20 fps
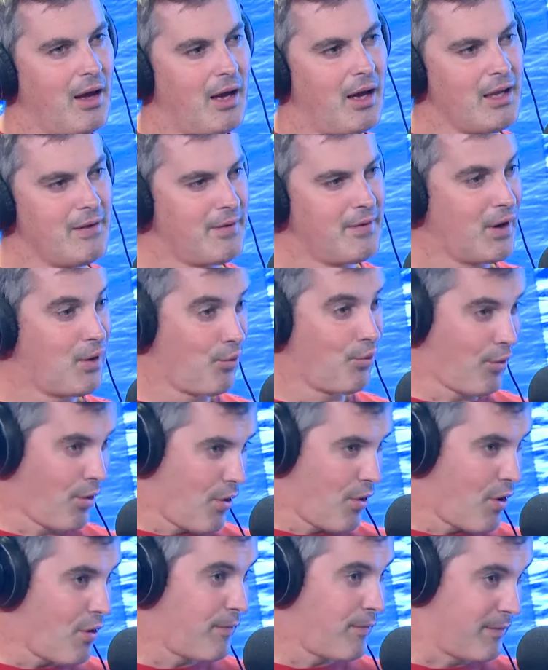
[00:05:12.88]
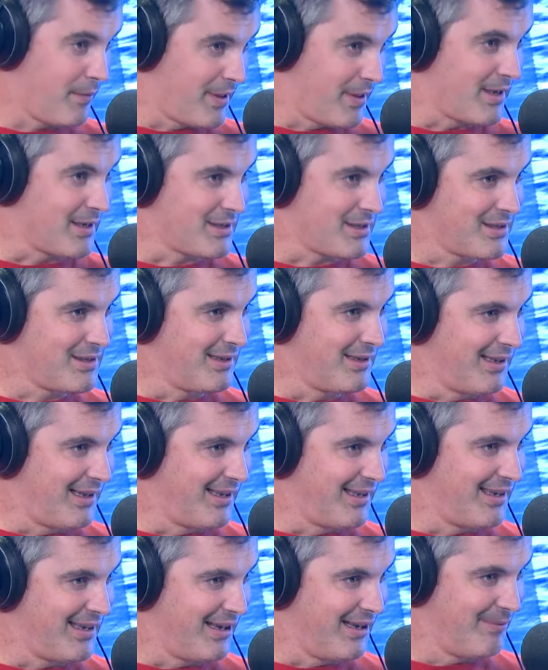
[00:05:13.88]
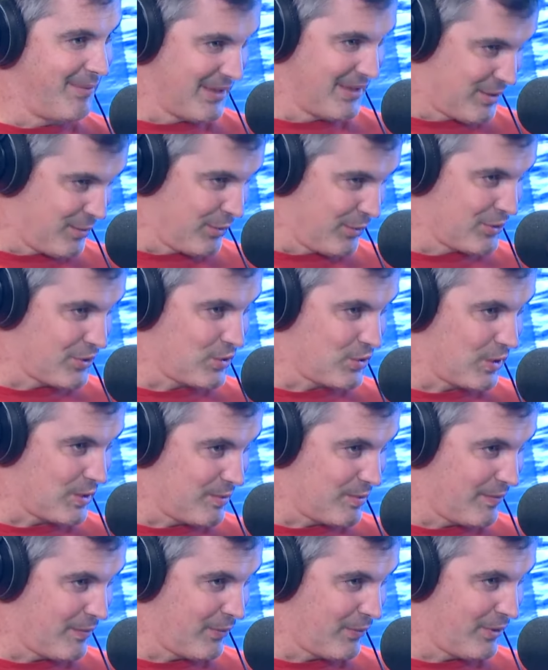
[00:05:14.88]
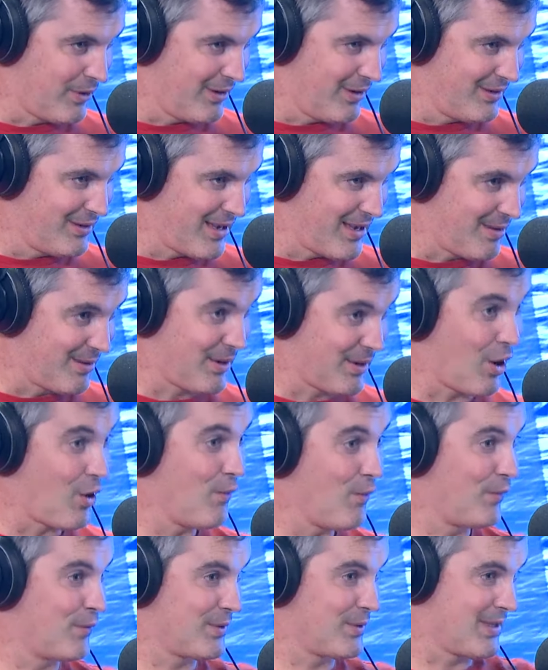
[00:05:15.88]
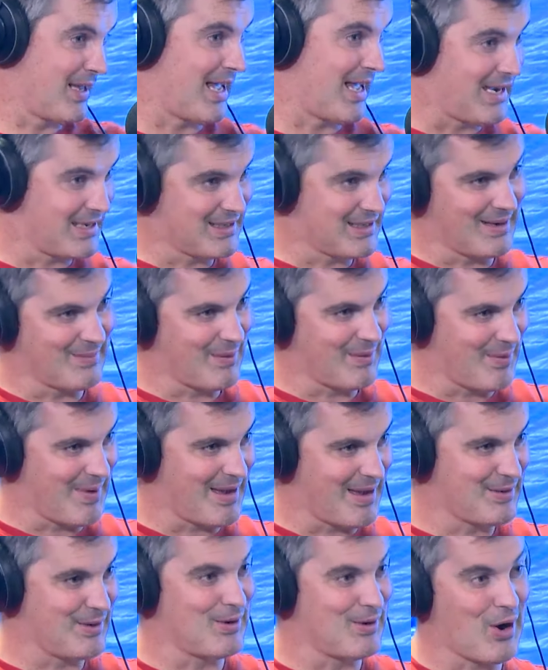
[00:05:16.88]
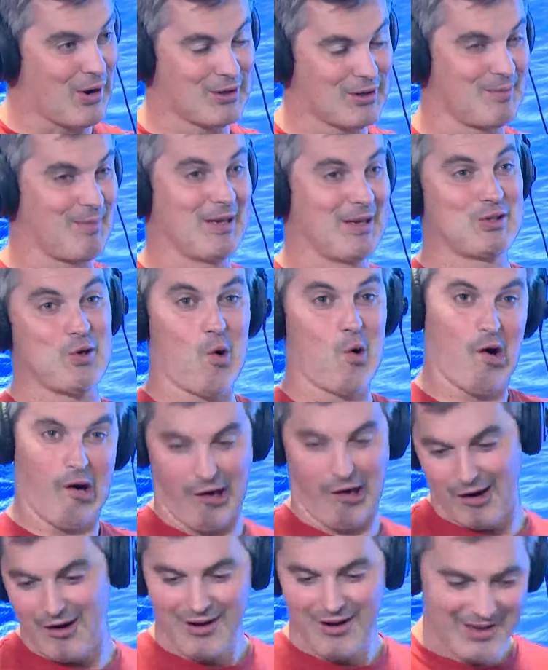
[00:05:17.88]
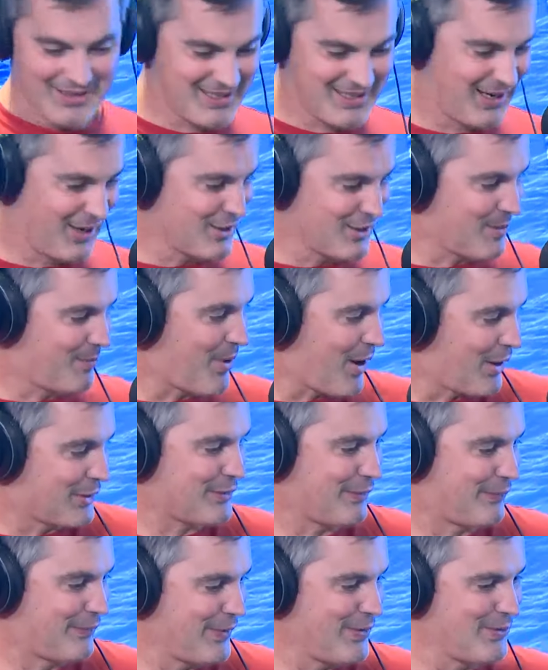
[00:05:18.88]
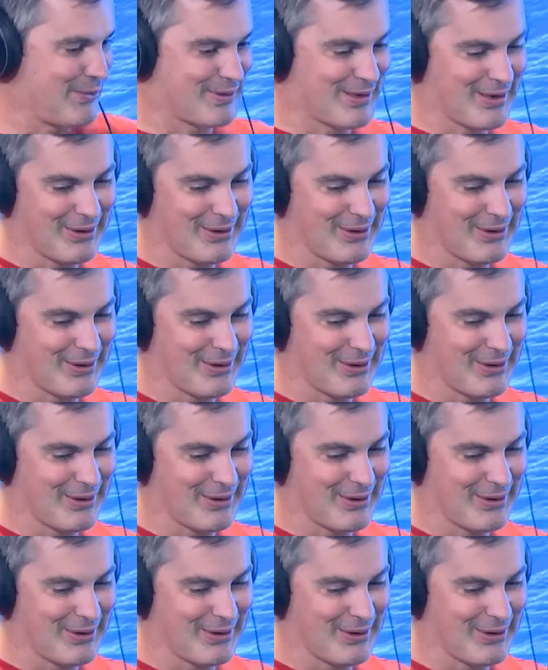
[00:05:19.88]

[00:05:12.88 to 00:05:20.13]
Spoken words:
You have a graw for this. I've met you once or twice before. COVID was the last time that we met. You knocked on my door. Said, here's a box of food.